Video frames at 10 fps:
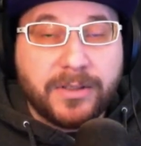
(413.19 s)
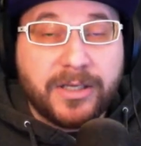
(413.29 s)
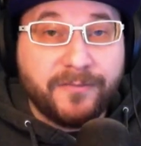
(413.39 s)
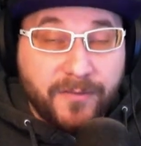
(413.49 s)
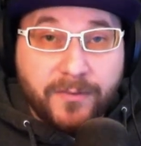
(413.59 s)

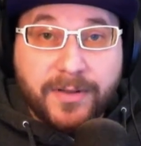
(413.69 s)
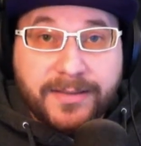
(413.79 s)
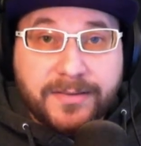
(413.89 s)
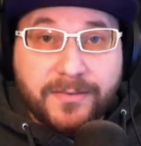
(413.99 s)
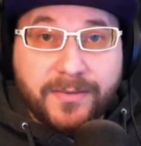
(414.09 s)
If you like
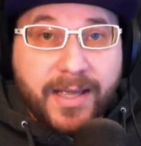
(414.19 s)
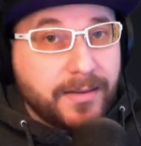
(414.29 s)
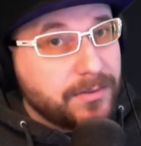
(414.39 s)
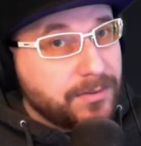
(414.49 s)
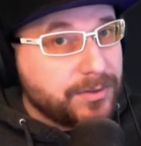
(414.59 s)
to do that,
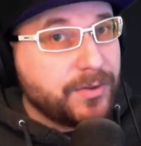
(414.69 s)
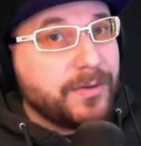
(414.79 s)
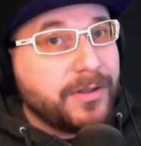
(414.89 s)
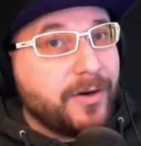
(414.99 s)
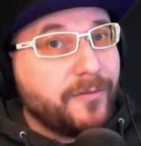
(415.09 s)
you should
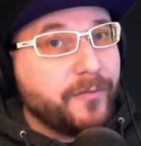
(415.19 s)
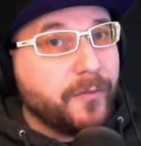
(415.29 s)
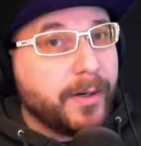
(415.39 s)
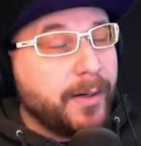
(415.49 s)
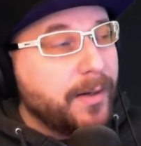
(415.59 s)
totally go
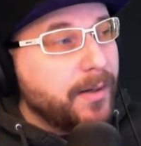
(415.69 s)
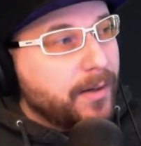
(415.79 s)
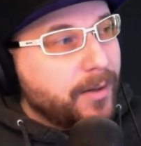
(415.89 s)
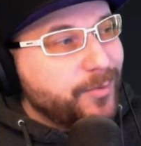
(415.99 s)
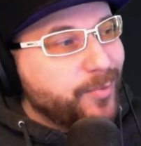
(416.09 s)
for it.
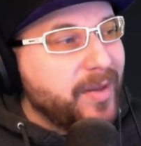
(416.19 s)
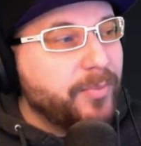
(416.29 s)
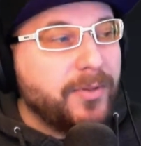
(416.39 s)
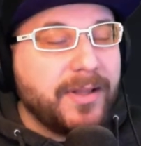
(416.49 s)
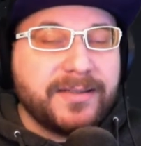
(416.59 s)
Other
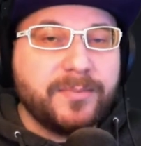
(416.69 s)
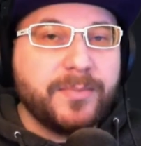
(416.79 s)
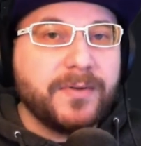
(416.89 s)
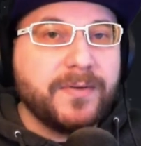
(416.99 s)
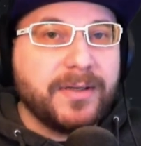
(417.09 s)
people like to
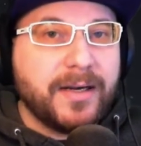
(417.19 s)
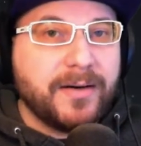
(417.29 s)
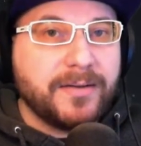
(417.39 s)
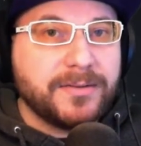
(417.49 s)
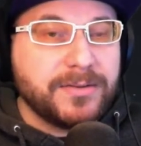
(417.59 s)
build their
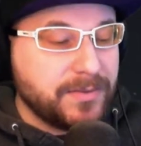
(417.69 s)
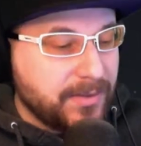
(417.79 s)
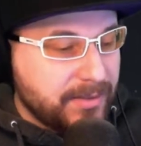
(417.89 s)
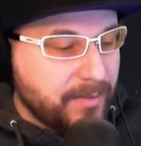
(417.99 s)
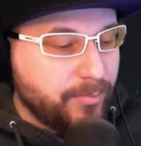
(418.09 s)
characters so
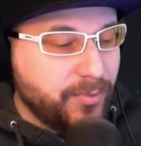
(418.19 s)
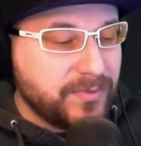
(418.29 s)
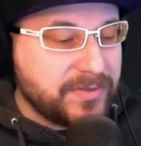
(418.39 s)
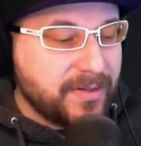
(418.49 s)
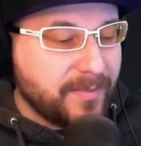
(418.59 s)
that they
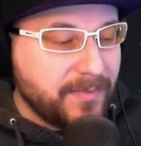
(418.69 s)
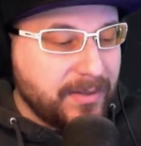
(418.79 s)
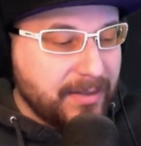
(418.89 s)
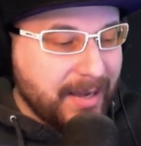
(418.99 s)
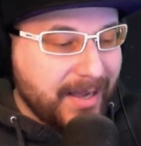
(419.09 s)
boost up
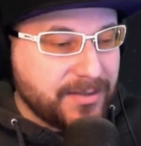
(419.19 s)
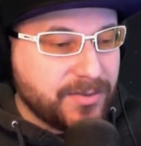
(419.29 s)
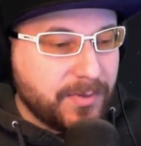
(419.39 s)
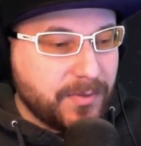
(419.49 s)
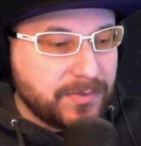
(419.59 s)
the
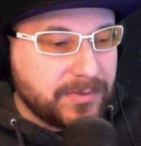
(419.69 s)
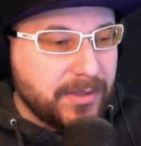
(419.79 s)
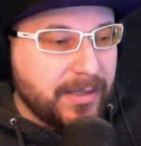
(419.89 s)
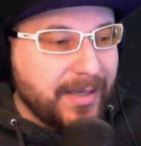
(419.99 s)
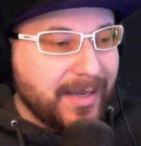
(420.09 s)
attributes
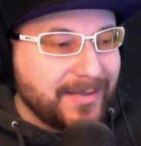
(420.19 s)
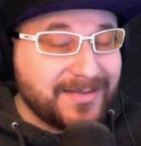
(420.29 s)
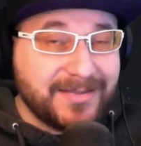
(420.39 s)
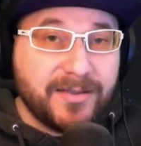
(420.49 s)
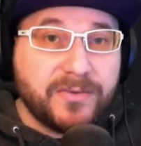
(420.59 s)
and the
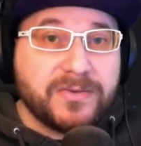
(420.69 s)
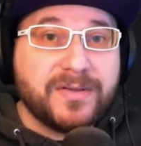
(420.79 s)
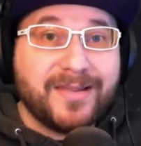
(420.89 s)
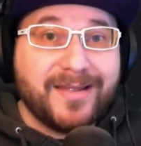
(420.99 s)
skills that they